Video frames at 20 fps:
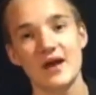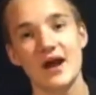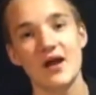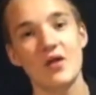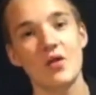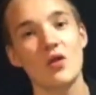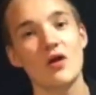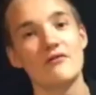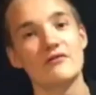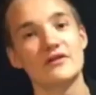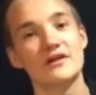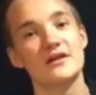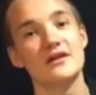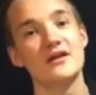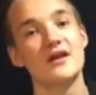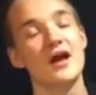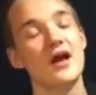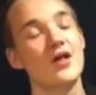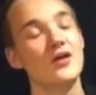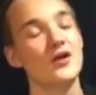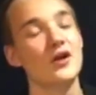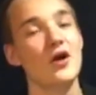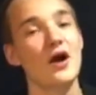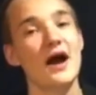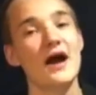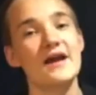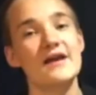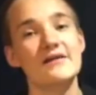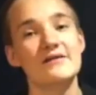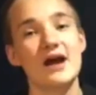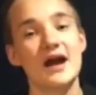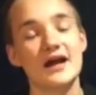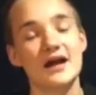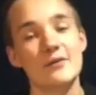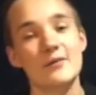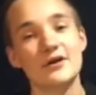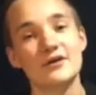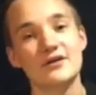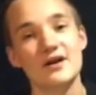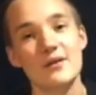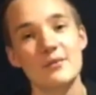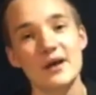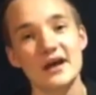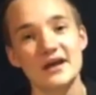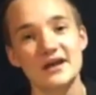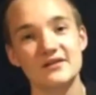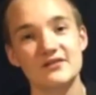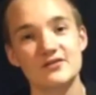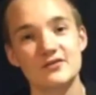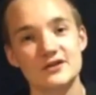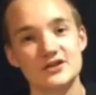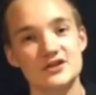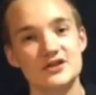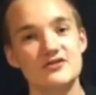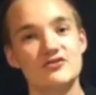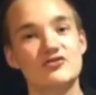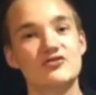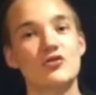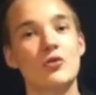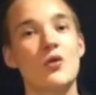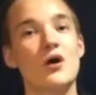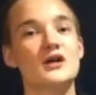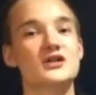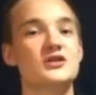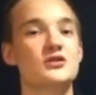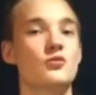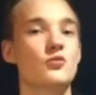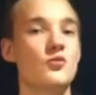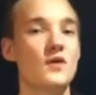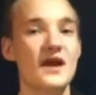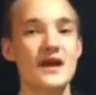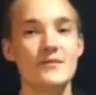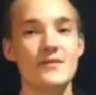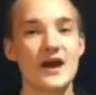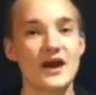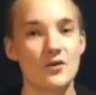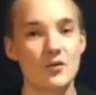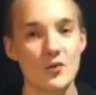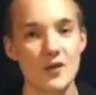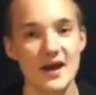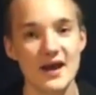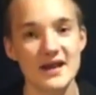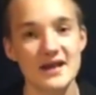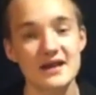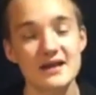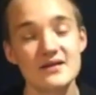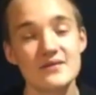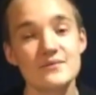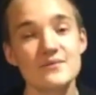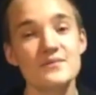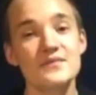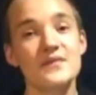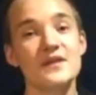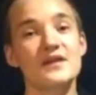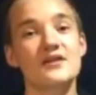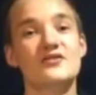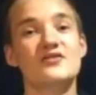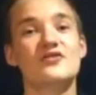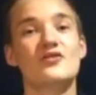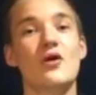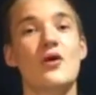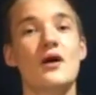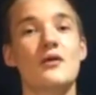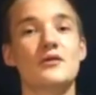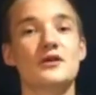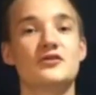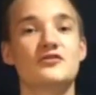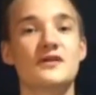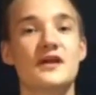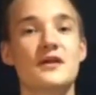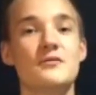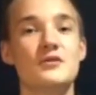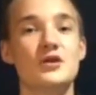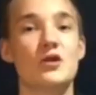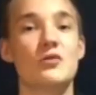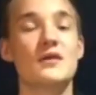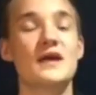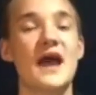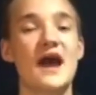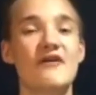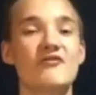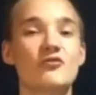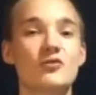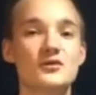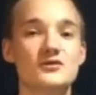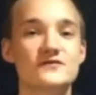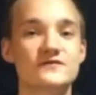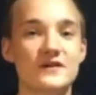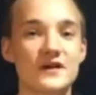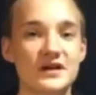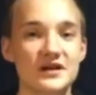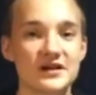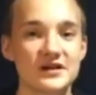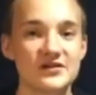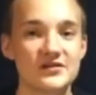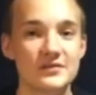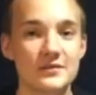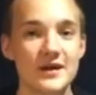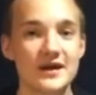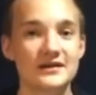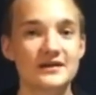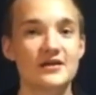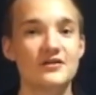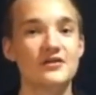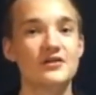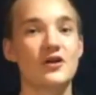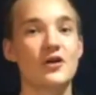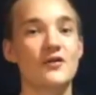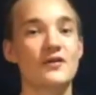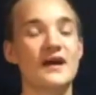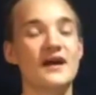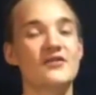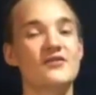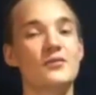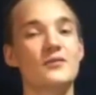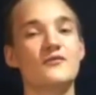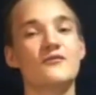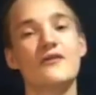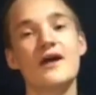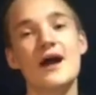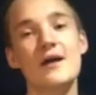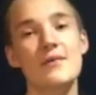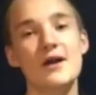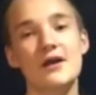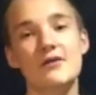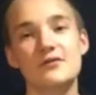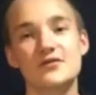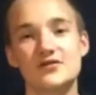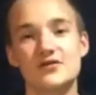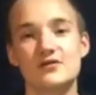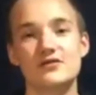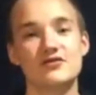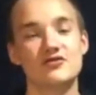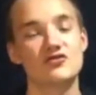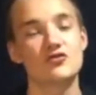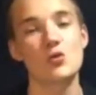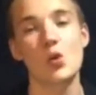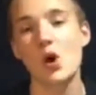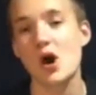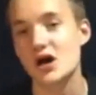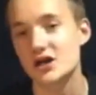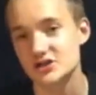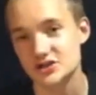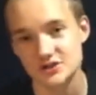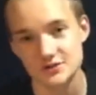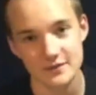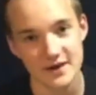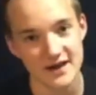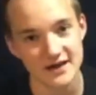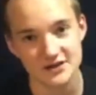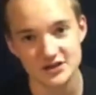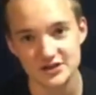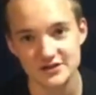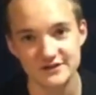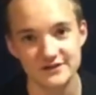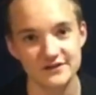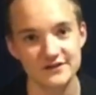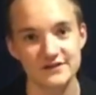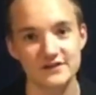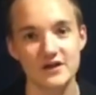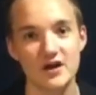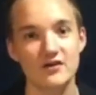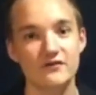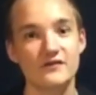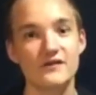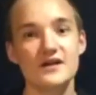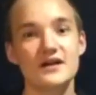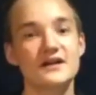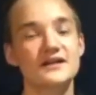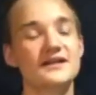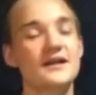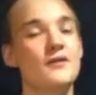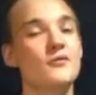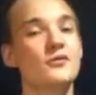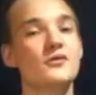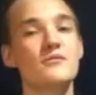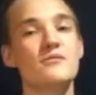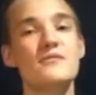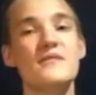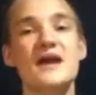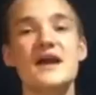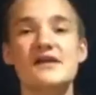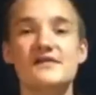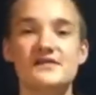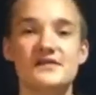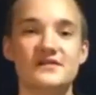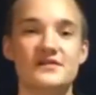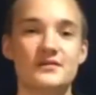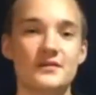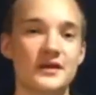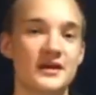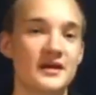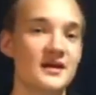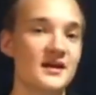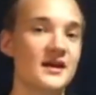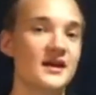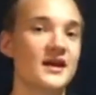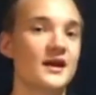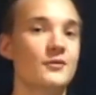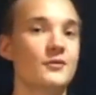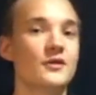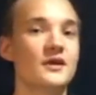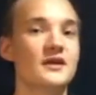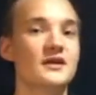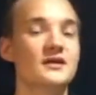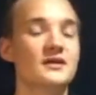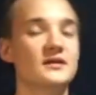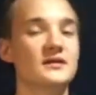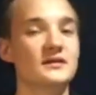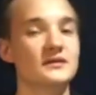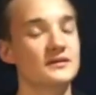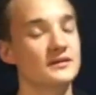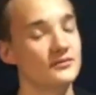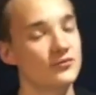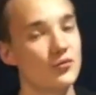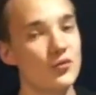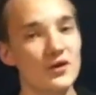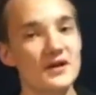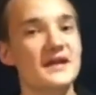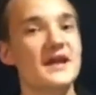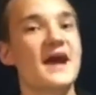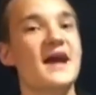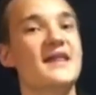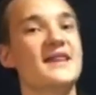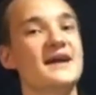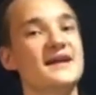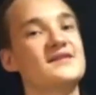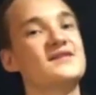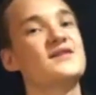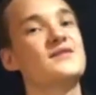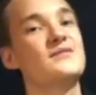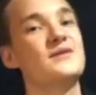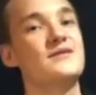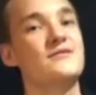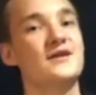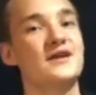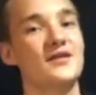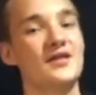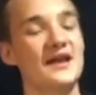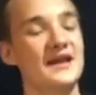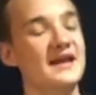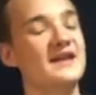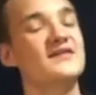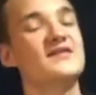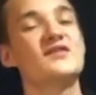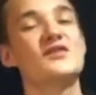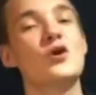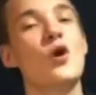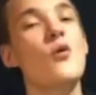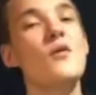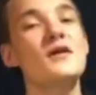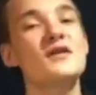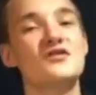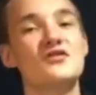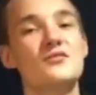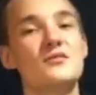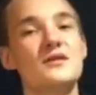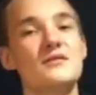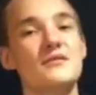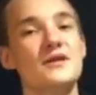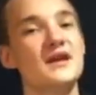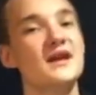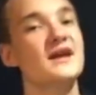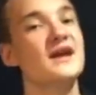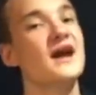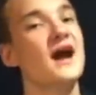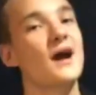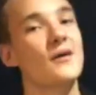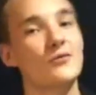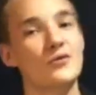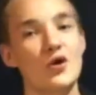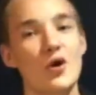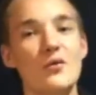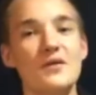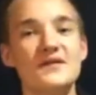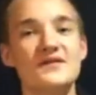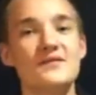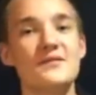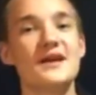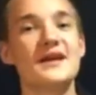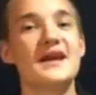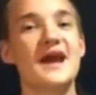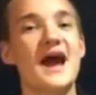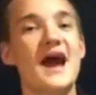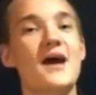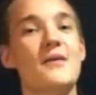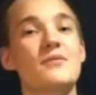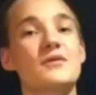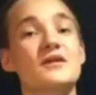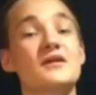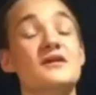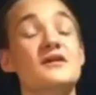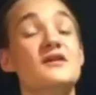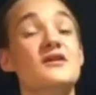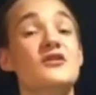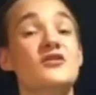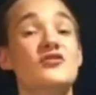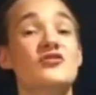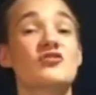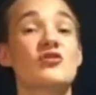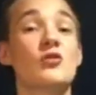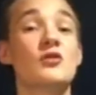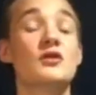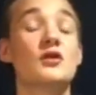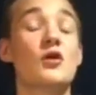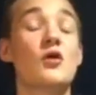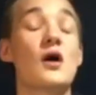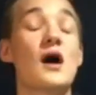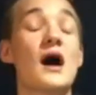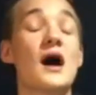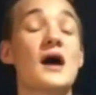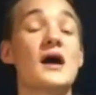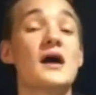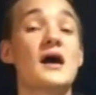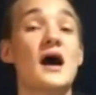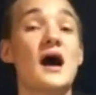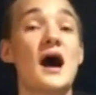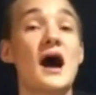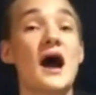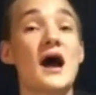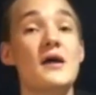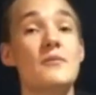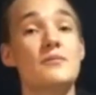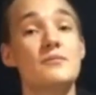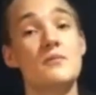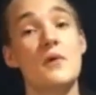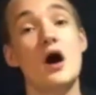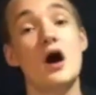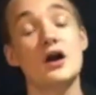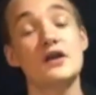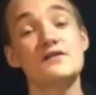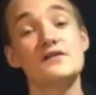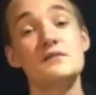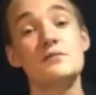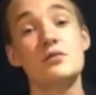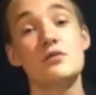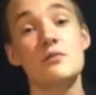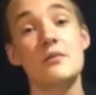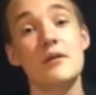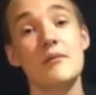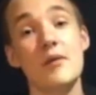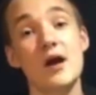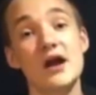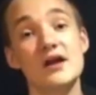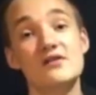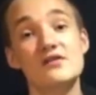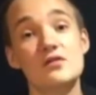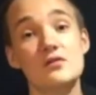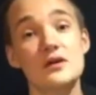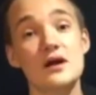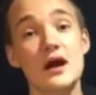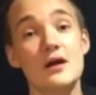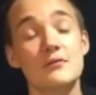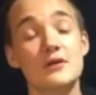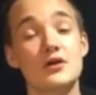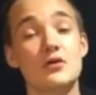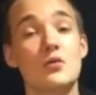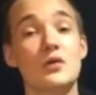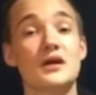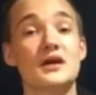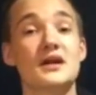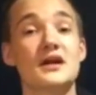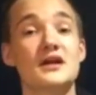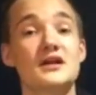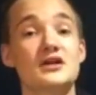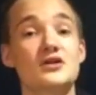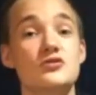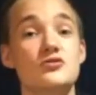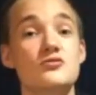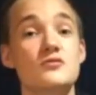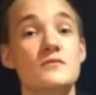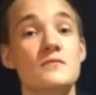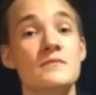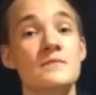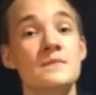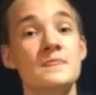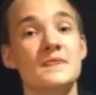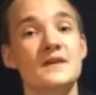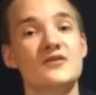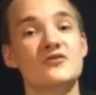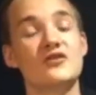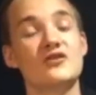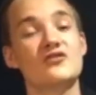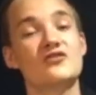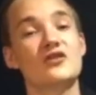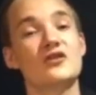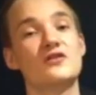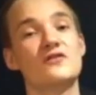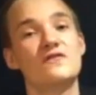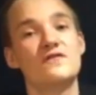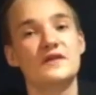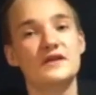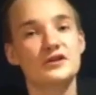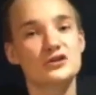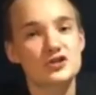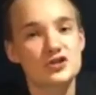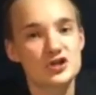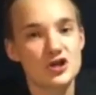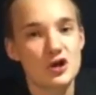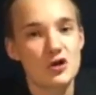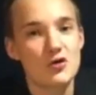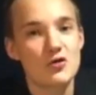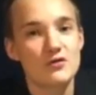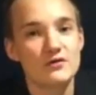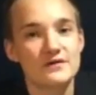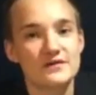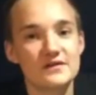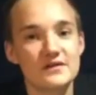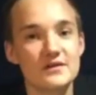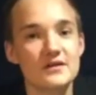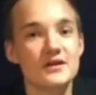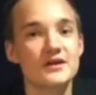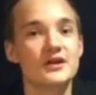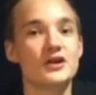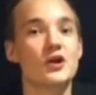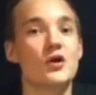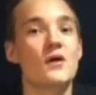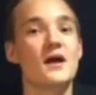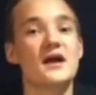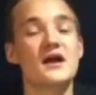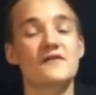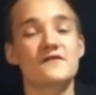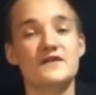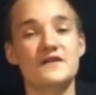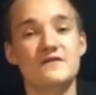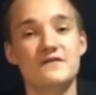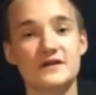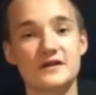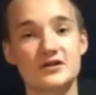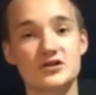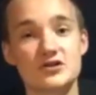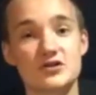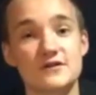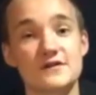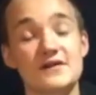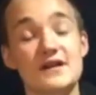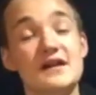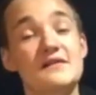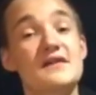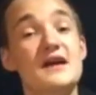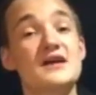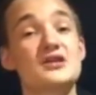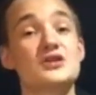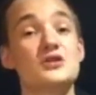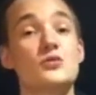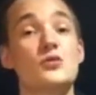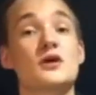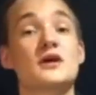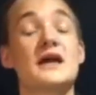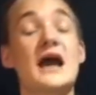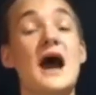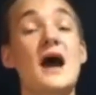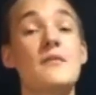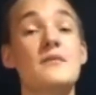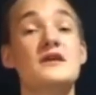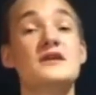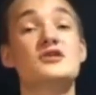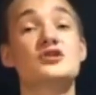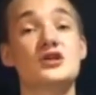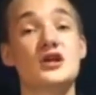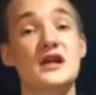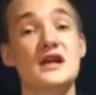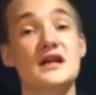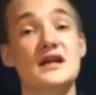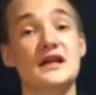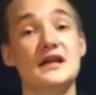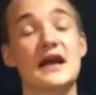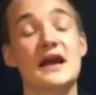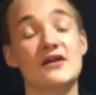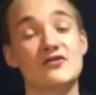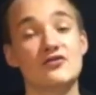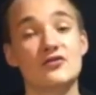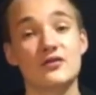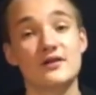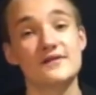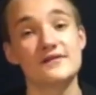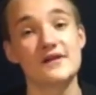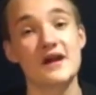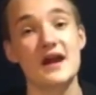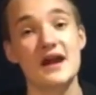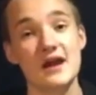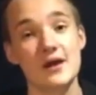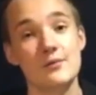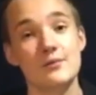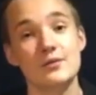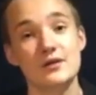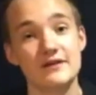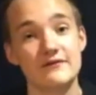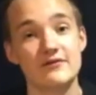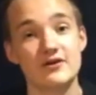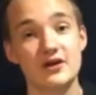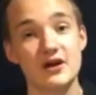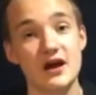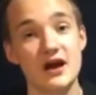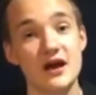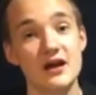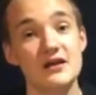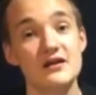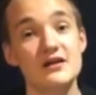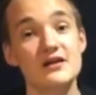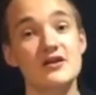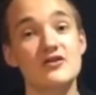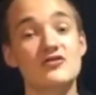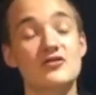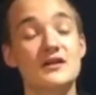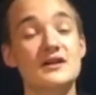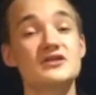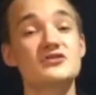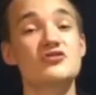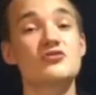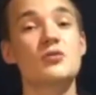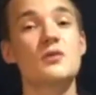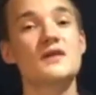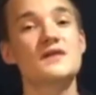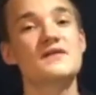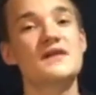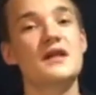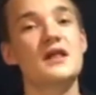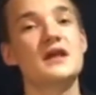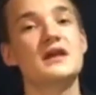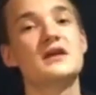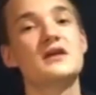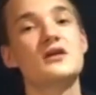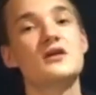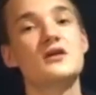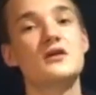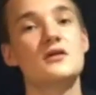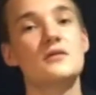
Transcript: I loved it. You know, I, I got my grand back into it. She used to watch it way back when. So I'm like, Graham, you know, we have to watch Friday Night SmackDown. You know, that's when Ryback was doing the squash matches and stuff. They were amazing to me. And I'm like, one day that's gonna be me. Like it's going to be me. I'm going to make it happen. So you know, I I honestly put my mind to it. I'm like, what can I do? So I started figure shows, you know, AFE figure shows, and that's actually what got me training as early as I am, believe it or not. So I didn't just want to say like,